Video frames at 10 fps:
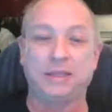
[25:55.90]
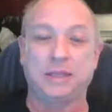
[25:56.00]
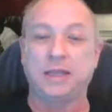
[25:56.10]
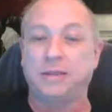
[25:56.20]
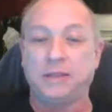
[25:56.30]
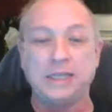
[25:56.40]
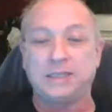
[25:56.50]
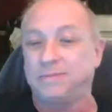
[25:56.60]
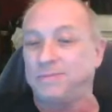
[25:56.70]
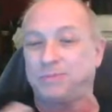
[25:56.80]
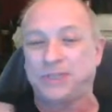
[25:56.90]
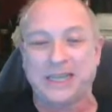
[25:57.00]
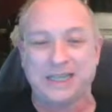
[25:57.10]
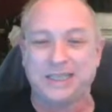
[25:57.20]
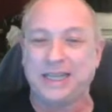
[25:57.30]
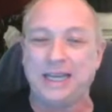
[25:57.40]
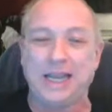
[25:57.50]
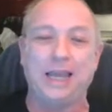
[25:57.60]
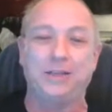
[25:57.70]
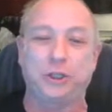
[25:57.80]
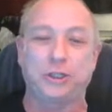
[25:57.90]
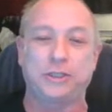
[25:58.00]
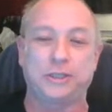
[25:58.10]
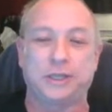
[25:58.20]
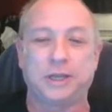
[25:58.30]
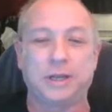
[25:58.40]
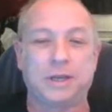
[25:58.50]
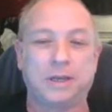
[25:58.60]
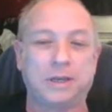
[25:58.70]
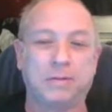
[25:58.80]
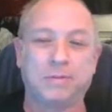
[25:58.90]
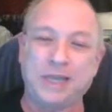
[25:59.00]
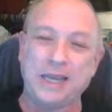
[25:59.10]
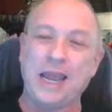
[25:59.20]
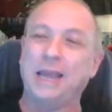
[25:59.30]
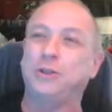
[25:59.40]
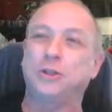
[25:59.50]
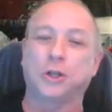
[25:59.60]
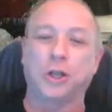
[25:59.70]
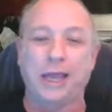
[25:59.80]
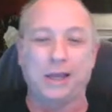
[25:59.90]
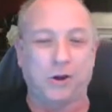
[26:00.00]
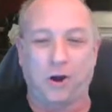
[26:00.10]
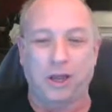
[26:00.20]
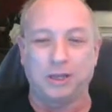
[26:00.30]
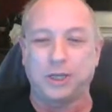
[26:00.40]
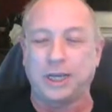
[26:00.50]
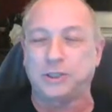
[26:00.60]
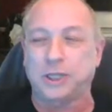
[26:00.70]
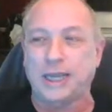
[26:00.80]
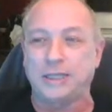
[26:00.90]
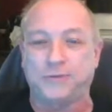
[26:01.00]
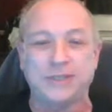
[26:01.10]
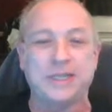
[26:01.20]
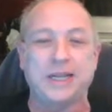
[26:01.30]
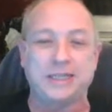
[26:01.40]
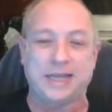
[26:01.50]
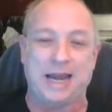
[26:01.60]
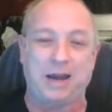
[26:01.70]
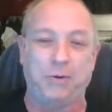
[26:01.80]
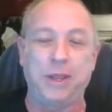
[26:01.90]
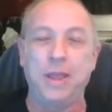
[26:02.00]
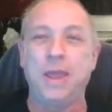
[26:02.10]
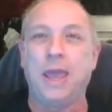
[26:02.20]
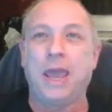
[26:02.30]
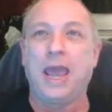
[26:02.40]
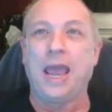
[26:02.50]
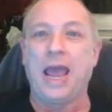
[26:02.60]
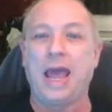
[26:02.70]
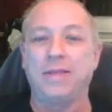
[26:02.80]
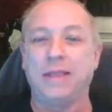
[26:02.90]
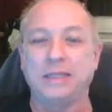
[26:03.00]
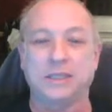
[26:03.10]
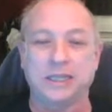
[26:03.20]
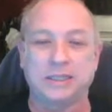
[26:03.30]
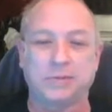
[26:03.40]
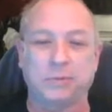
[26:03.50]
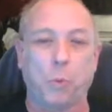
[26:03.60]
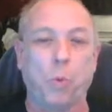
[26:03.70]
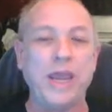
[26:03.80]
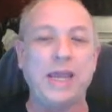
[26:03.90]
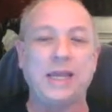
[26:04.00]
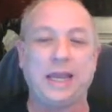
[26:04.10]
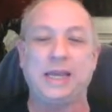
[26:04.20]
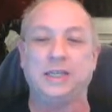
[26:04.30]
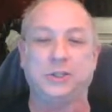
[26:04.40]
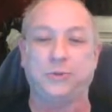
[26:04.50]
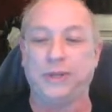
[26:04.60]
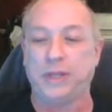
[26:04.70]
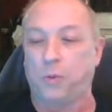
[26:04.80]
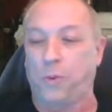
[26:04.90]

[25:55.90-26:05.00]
these 6 teenagers. Teenagers are like college-age kids, visit a town, and there's this weird history that